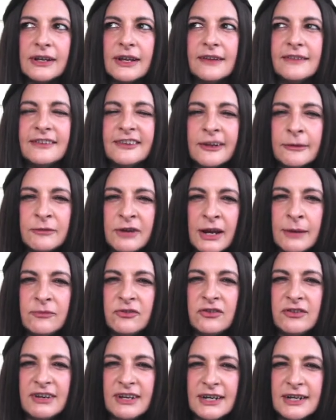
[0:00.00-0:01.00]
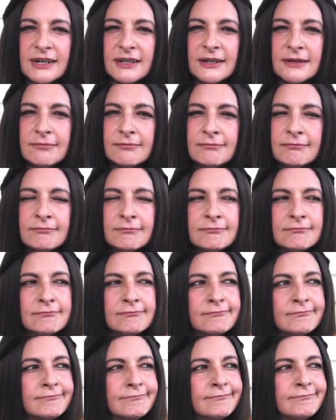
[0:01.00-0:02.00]
and sometimes you need them
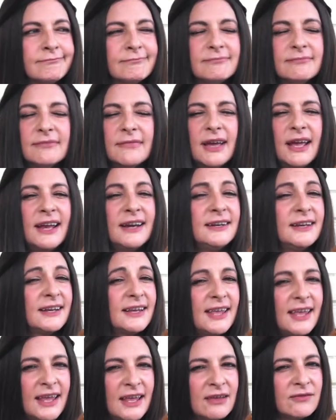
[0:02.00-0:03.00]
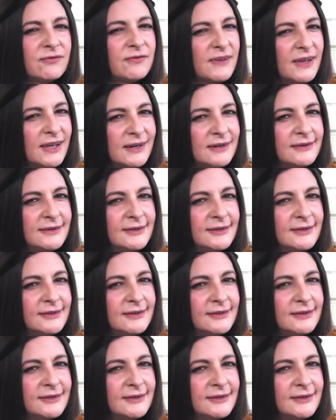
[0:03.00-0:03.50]
and you can't find